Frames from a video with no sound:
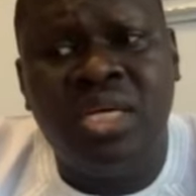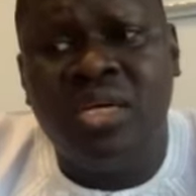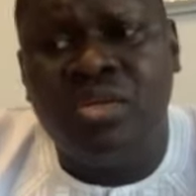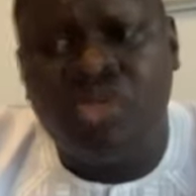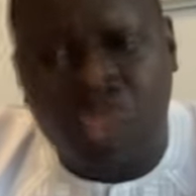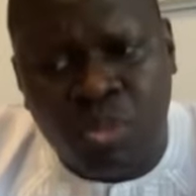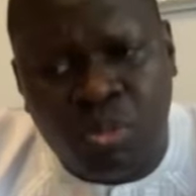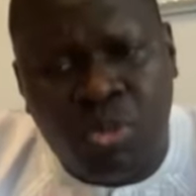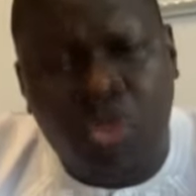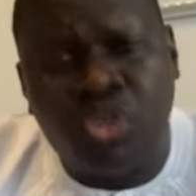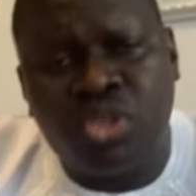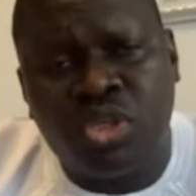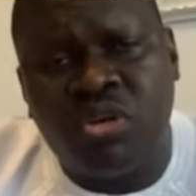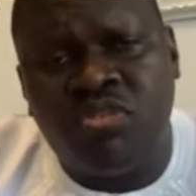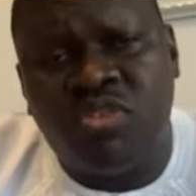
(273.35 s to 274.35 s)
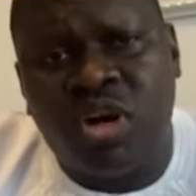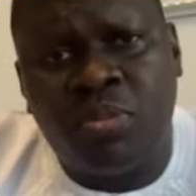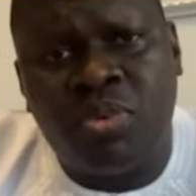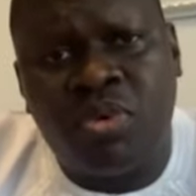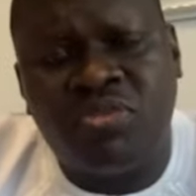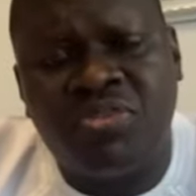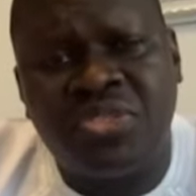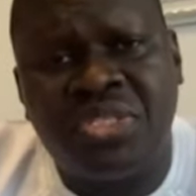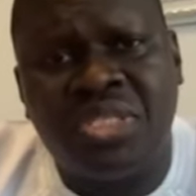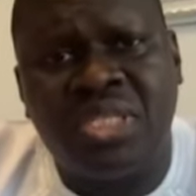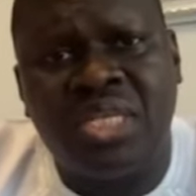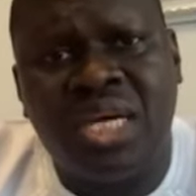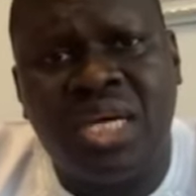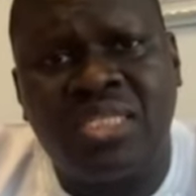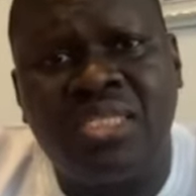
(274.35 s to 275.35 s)
So a portion of our profit in
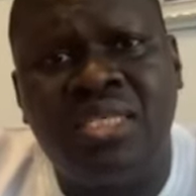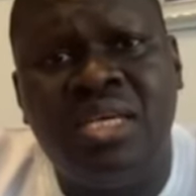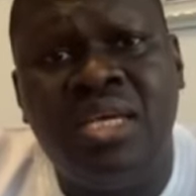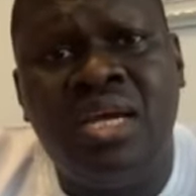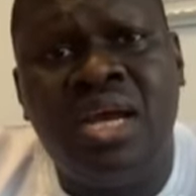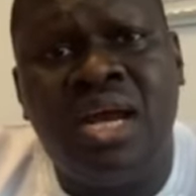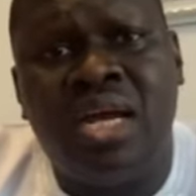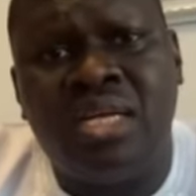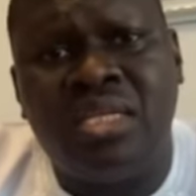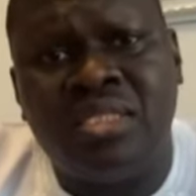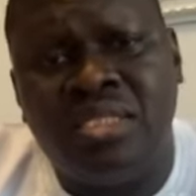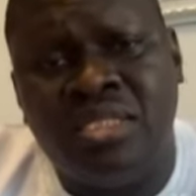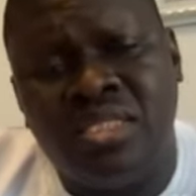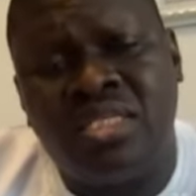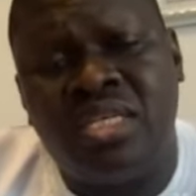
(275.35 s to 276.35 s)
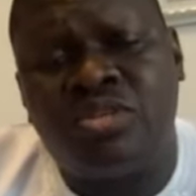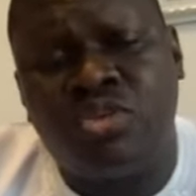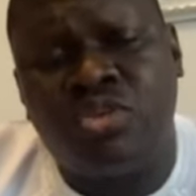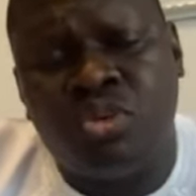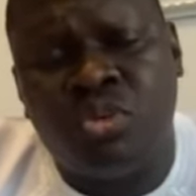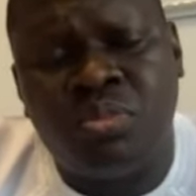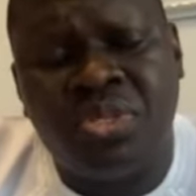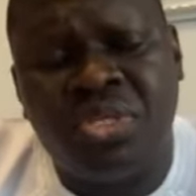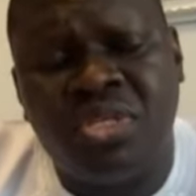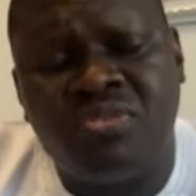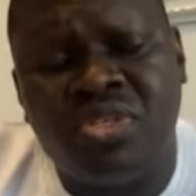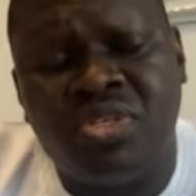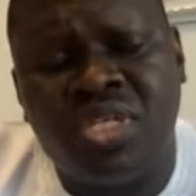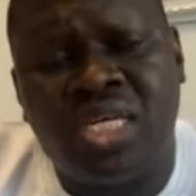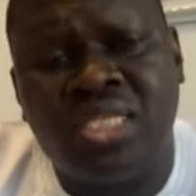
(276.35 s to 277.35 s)
that, GTEX will be
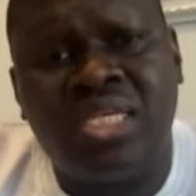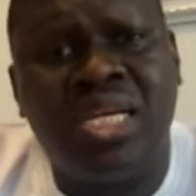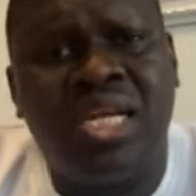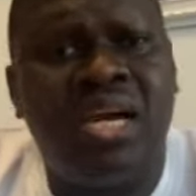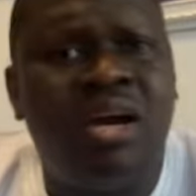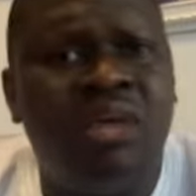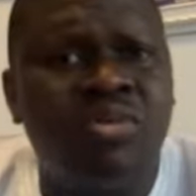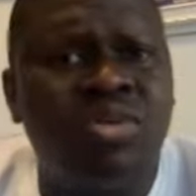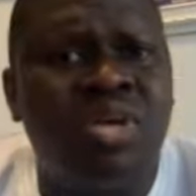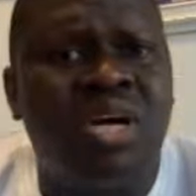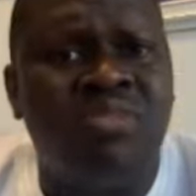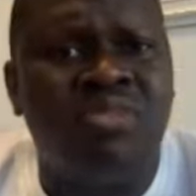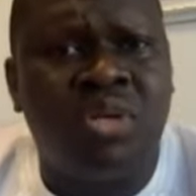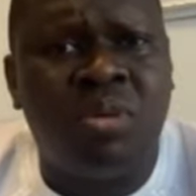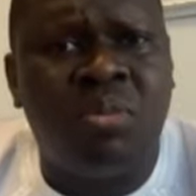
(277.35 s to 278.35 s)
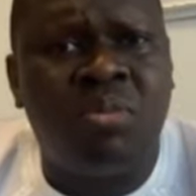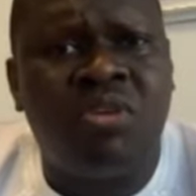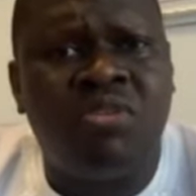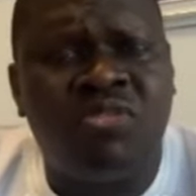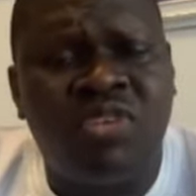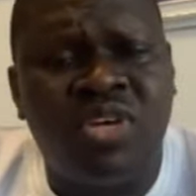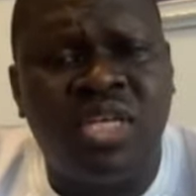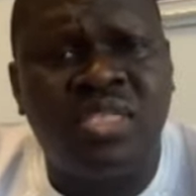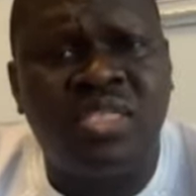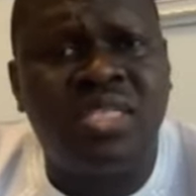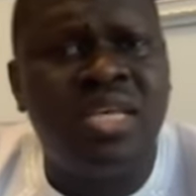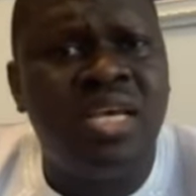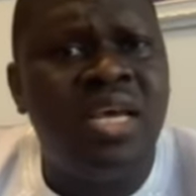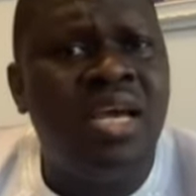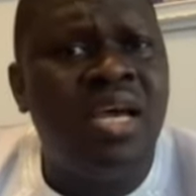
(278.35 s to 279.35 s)
giving that. And I also have a couple of
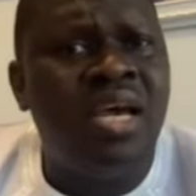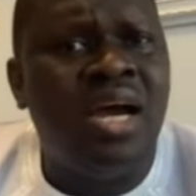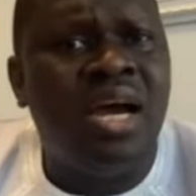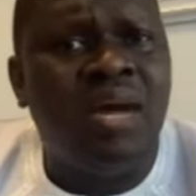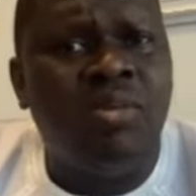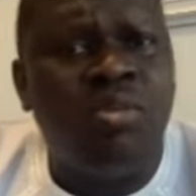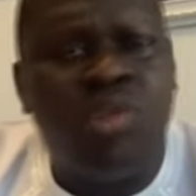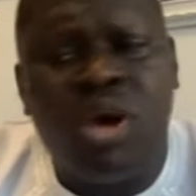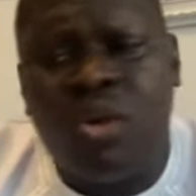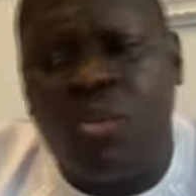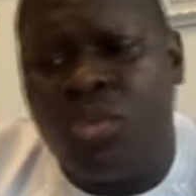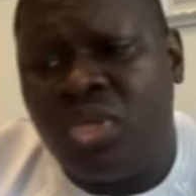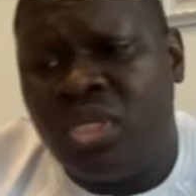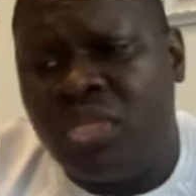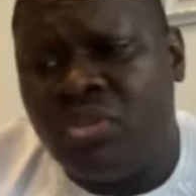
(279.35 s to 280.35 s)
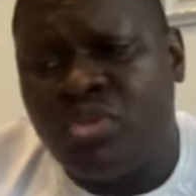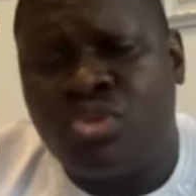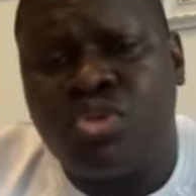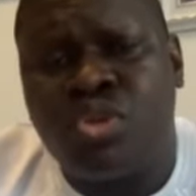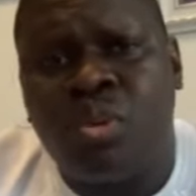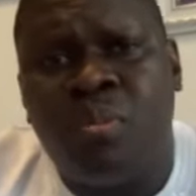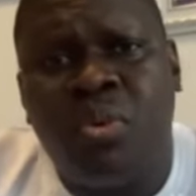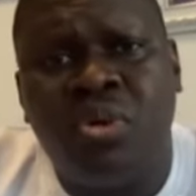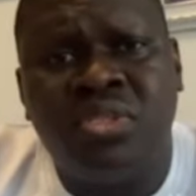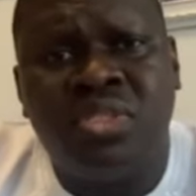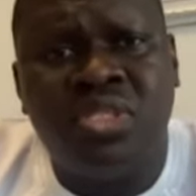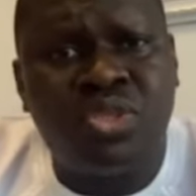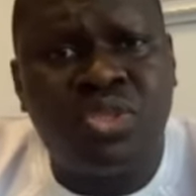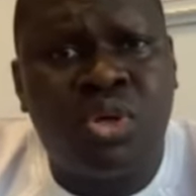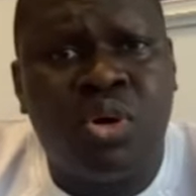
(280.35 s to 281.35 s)
friends who are willing to support
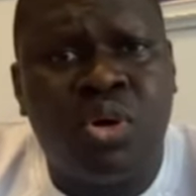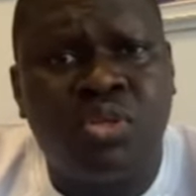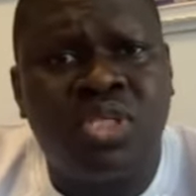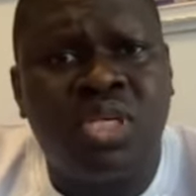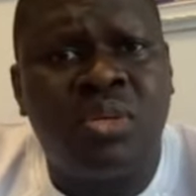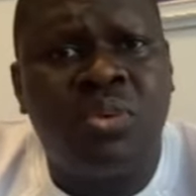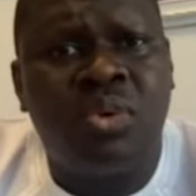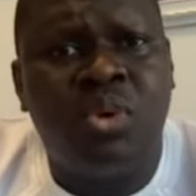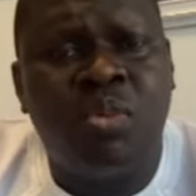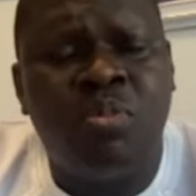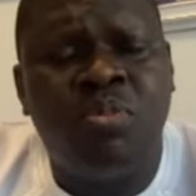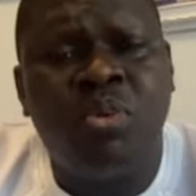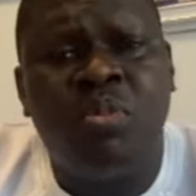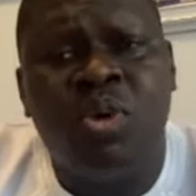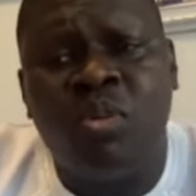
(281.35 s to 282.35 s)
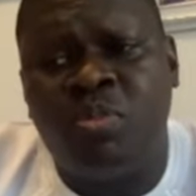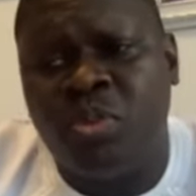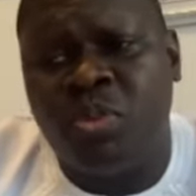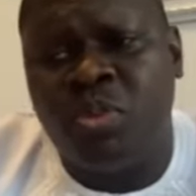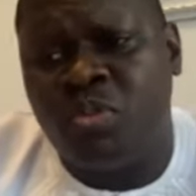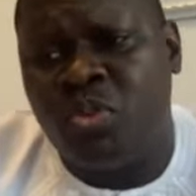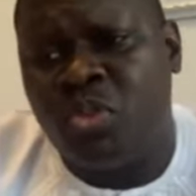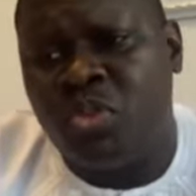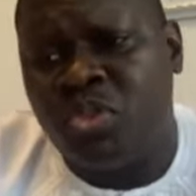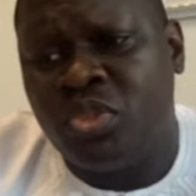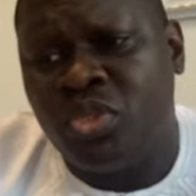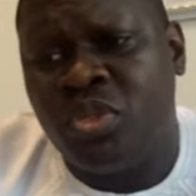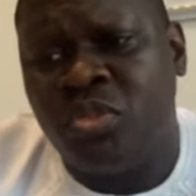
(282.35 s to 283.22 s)
this cause, and we're hoping more people will join.